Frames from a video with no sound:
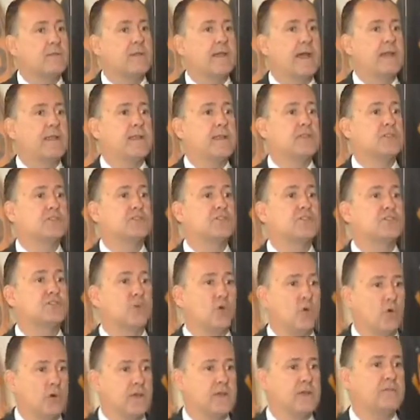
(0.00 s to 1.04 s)
that
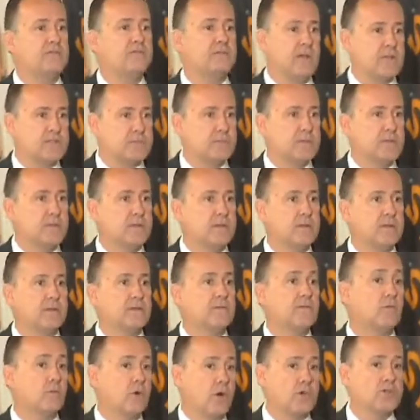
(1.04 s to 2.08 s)
historic investment
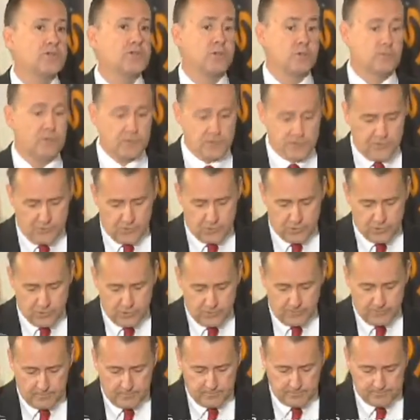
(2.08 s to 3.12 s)
for our children's
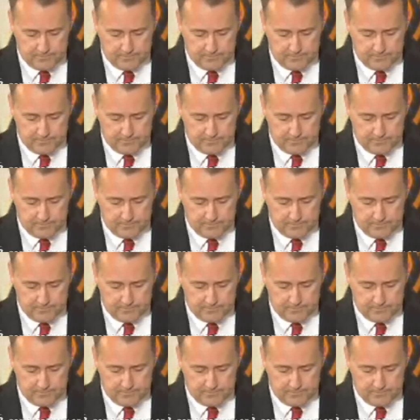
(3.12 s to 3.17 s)
future.